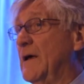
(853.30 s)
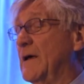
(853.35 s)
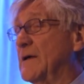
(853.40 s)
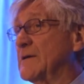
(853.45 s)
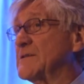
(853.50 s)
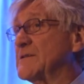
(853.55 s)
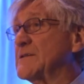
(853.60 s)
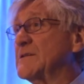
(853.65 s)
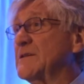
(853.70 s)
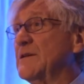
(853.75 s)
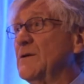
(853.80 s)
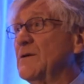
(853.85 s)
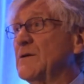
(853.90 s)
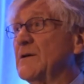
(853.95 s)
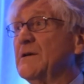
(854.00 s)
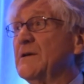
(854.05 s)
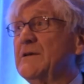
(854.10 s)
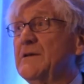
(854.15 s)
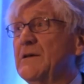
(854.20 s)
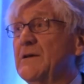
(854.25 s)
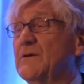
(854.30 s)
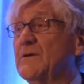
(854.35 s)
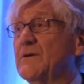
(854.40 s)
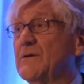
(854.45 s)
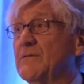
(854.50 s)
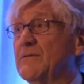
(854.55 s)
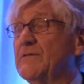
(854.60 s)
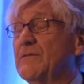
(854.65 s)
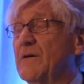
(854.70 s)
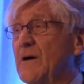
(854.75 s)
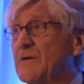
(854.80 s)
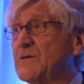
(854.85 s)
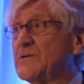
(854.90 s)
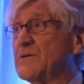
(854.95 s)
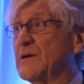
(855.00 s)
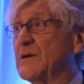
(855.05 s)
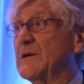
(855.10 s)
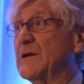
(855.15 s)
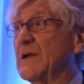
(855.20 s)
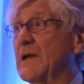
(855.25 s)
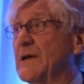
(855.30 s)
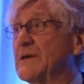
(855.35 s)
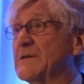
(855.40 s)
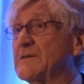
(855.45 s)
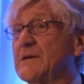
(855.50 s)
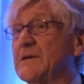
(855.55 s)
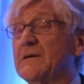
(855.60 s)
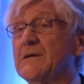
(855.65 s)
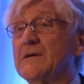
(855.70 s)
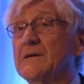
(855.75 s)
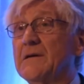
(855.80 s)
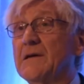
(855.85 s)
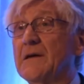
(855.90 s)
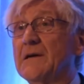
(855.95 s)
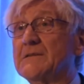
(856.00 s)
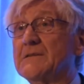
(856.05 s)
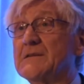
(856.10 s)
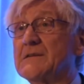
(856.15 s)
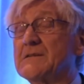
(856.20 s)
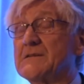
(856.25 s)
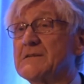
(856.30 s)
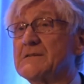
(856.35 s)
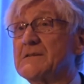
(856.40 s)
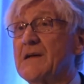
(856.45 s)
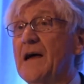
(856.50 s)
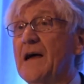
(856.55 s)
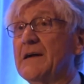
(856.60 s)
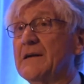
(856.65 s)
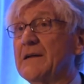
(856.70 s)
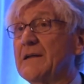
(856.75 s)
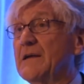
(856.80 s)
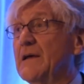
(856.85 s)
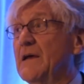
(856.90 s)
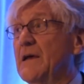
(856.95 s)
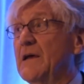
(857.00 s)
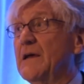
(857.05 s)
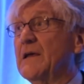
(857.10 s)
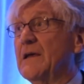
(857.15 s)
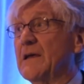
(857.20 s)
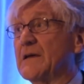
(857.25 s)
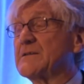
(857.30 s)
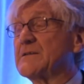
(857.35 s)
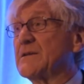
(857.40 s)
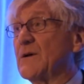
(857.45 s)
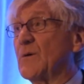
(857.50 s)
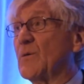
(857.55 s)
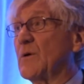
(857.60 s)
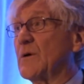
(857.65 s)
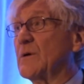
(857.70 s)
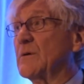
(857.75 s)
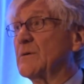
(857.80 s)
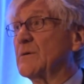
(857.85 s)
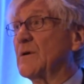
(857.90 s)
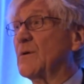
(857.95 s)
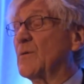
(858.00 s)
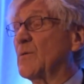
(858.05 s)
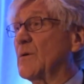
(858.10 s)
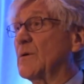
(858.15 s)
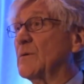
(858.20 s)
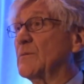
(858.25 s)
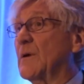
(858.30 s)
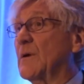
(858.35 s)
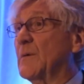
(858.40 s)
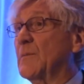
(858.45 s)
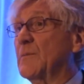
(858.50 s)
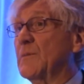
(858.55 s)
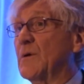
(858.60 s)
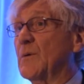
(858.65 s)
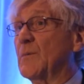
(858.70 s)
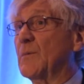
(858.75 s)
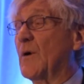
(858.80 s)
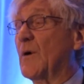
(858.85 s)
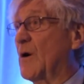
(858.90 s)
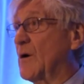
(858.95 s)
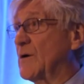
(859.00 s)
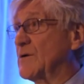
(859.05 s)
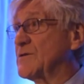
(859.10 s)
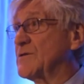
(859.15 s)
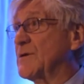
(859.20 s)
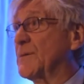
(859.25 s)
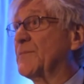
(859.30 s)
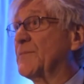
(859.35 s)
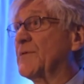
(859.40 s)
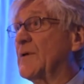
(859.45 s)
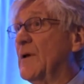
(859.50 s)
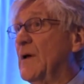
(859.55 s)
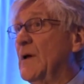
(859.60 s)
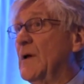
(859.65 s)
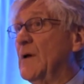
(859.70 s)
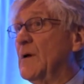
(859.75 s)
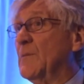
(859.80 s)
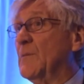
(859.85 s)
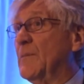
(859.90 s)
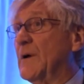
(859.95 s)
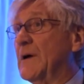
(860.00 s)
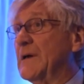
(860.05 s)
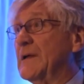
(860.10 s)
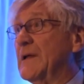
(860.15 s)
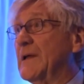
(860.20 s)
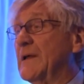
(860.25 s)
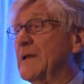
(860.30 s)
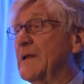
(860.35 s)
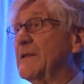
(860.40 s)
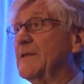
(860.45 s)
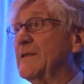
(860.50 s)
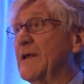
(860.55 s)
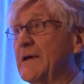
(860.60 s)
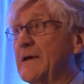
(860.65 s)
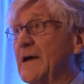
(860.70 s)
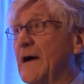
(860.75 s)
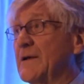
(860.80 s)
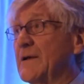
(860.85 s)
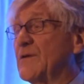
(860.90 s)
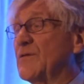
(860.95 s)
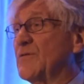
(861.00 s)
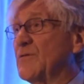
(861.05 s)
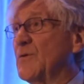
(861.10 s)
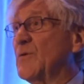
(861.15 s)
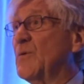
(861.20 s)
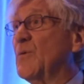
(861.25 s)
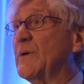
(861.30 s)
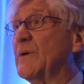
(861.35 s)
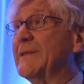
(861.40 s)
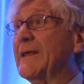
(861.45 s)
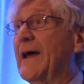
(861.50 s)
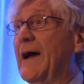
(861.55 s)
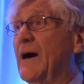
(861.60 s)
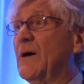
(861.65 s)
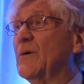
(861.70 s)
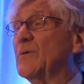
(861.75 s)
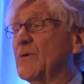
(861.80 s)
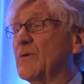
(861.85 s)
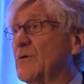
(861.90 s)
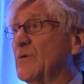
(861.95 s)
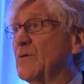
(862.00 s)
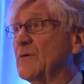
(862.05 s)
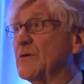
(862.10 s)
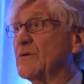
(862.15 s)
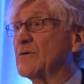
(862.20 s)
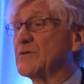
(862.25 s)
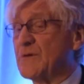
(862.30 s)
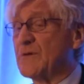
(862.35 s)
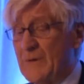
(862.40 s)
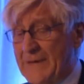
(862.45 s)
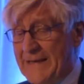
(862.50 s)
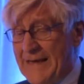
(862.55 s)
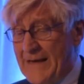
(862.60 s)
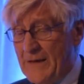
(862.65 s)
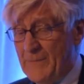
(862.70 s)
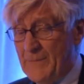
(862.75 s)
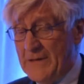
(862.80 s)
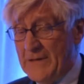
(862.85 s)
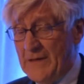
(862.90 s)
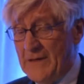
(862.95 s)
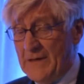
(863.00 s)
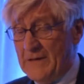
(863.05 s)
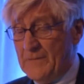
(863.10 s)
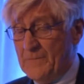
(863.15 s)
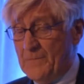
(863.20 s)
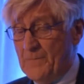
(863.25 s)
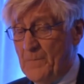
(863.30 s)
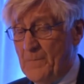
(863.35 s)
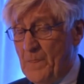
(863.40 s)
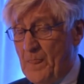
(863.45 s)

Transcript: and still continue to function as a, as a society. Yes, there were, there were uh, you know, hardships, but they got through without nuclear, so it can be done.